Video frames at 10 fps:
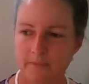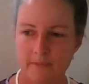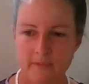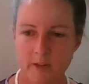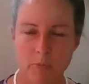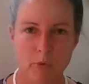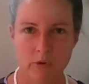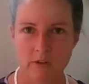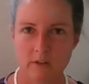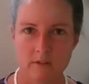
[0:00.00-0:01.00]

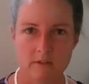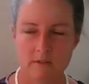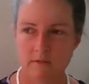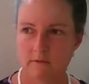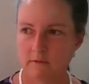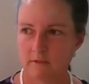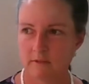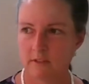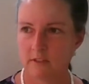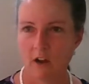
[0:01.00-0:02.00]
imported
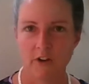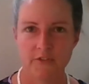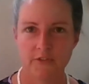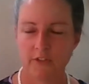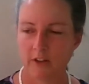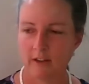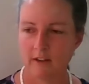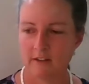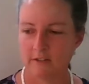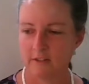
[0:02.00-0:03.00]
stuff
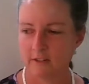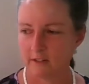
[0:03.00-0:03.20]
and